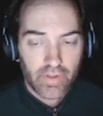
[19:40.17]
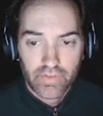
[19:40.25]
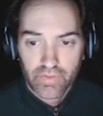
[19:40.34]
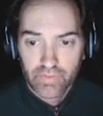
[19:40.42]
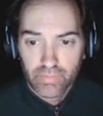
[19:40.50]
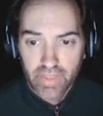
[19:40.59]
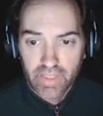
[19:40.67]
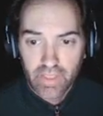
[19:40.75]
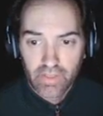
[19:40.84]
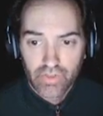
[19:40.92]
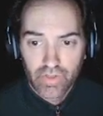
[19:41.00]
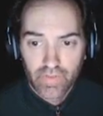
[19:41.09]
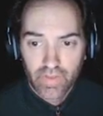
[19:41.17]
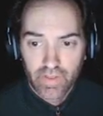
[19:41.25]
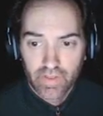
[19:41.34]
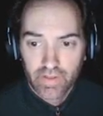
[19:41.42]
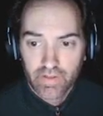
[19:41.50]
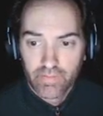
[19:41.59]
just making sure
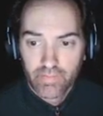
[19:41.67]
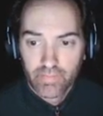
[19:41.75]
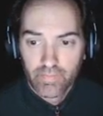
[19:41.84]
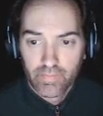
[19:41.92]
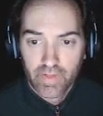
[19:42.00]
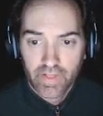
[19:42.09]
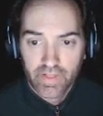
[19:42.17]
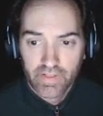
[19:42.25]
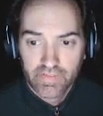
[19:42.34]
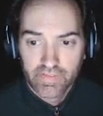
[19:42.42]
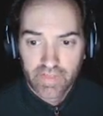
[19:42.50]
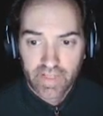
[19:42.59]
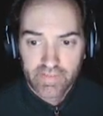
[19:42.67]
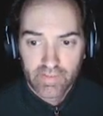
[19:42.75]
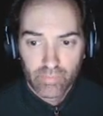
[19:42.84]
the Saxon